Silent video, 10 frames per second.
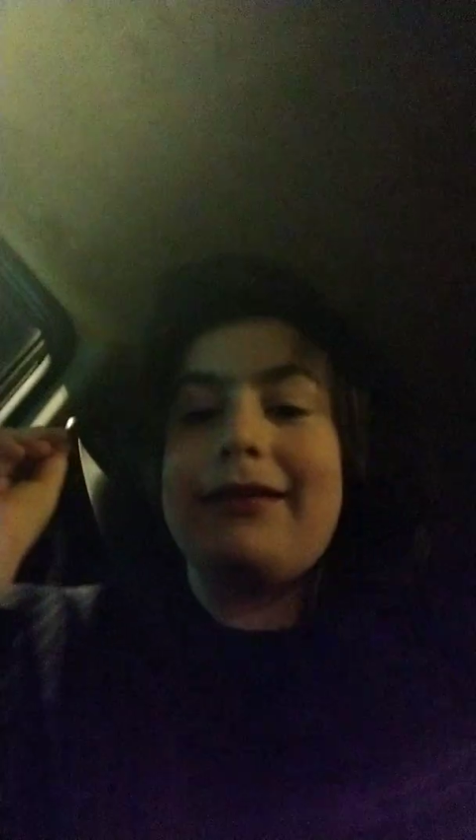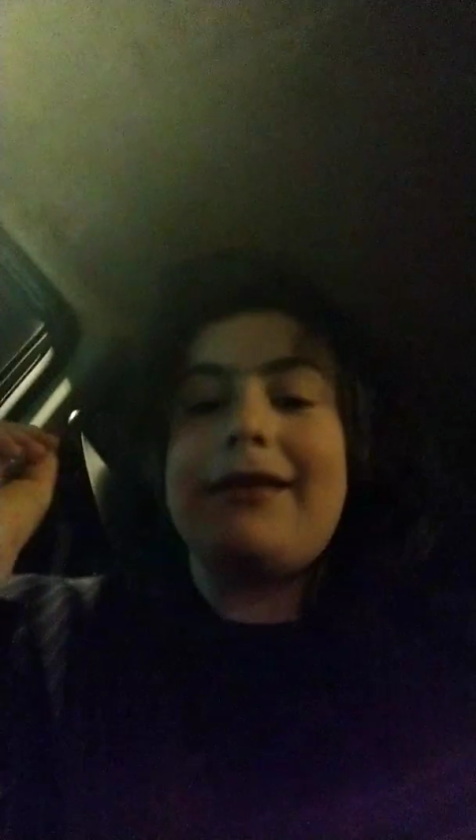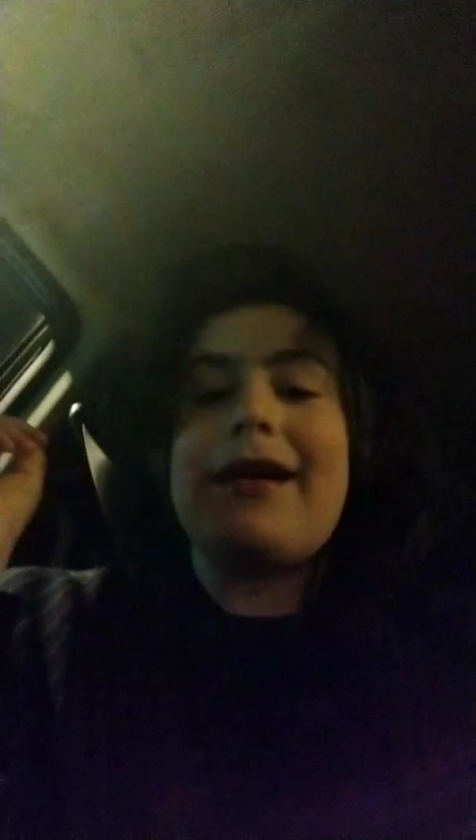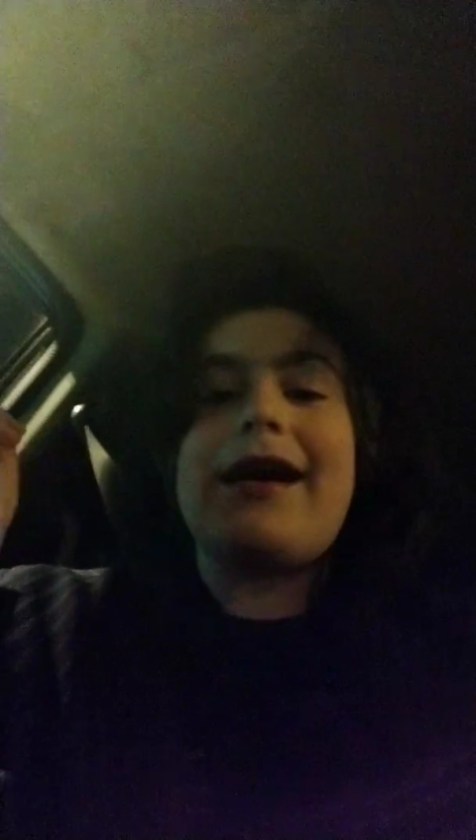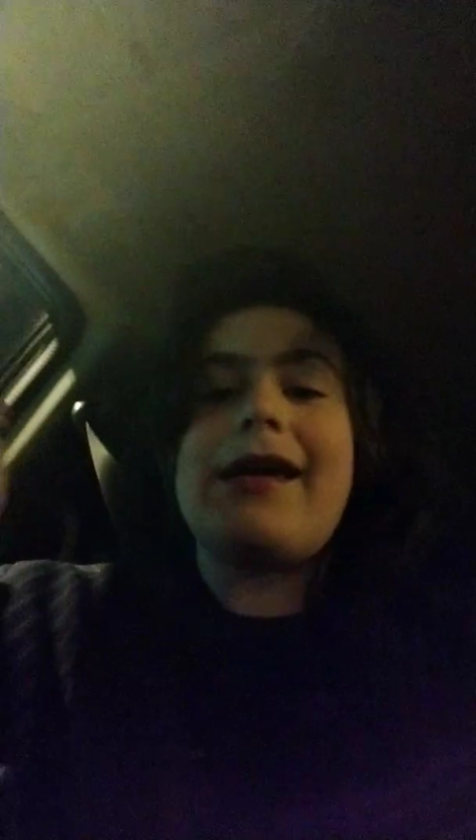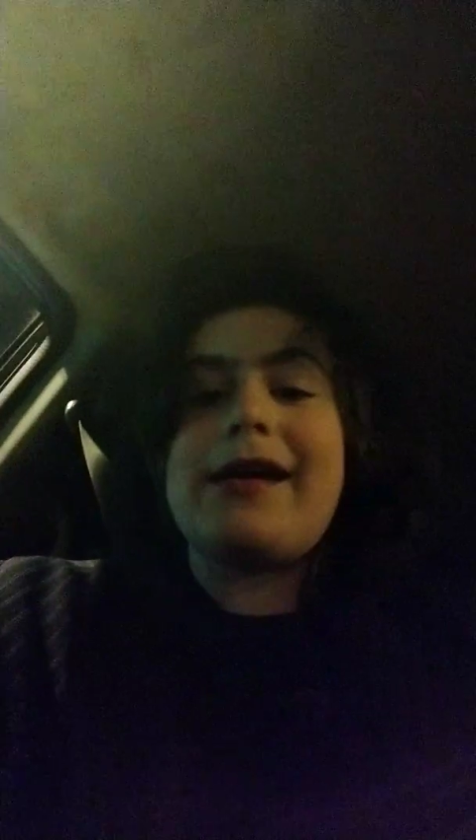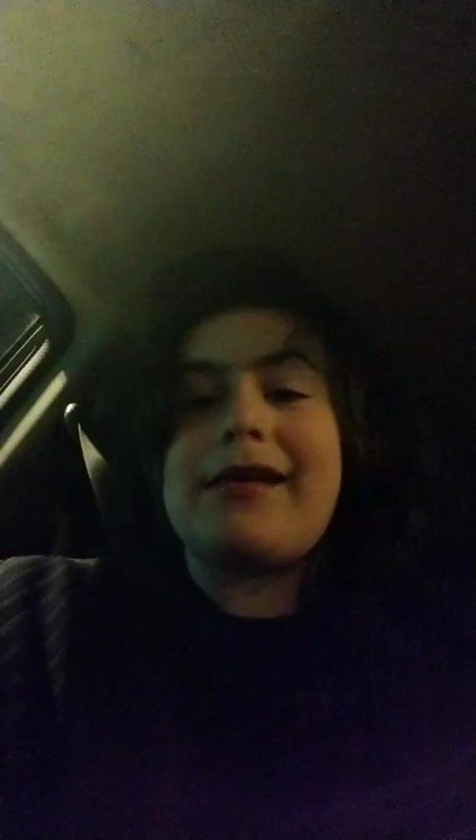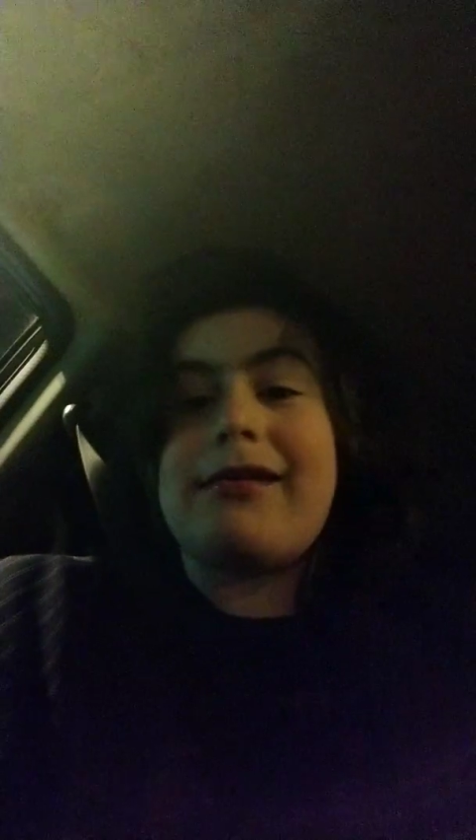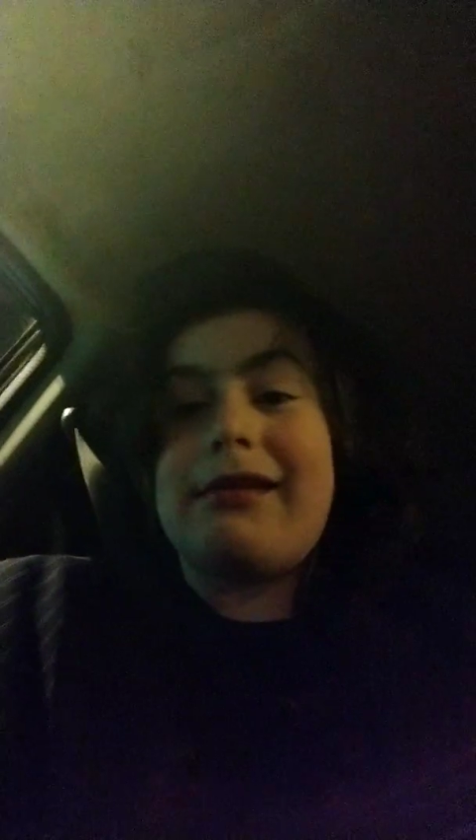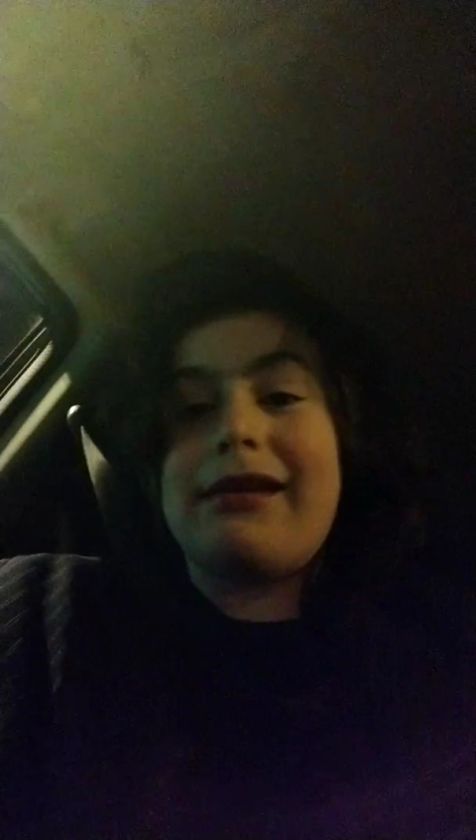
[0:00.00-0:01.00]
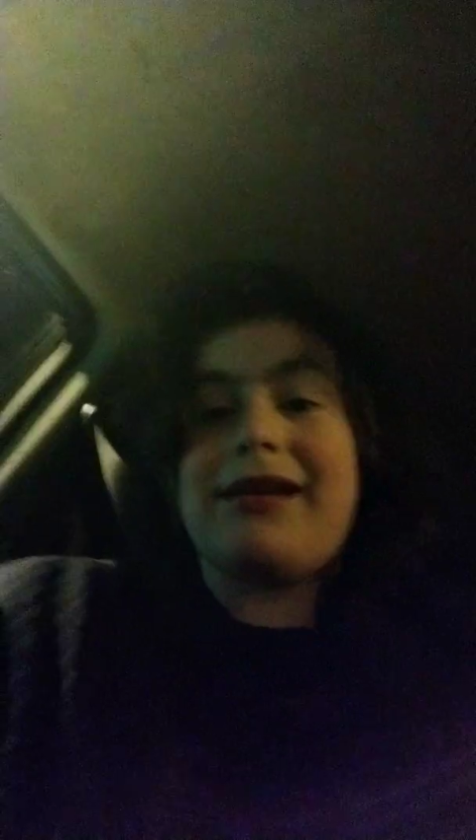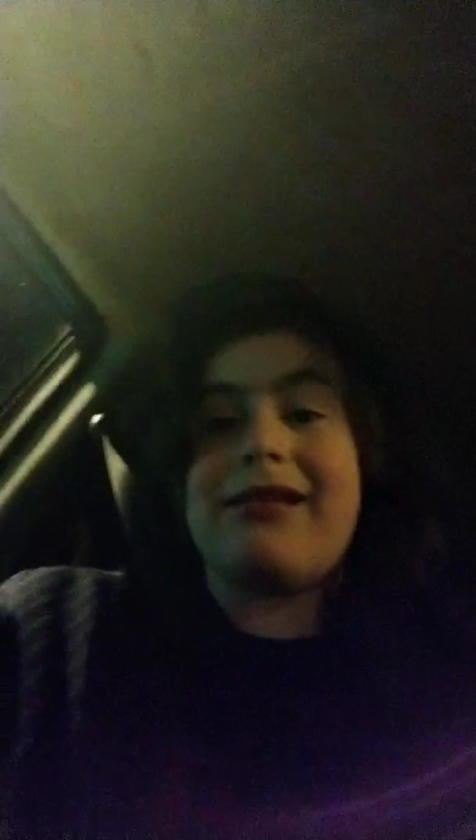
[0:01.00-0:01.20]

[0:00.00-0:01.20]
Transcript: that is. Ex-.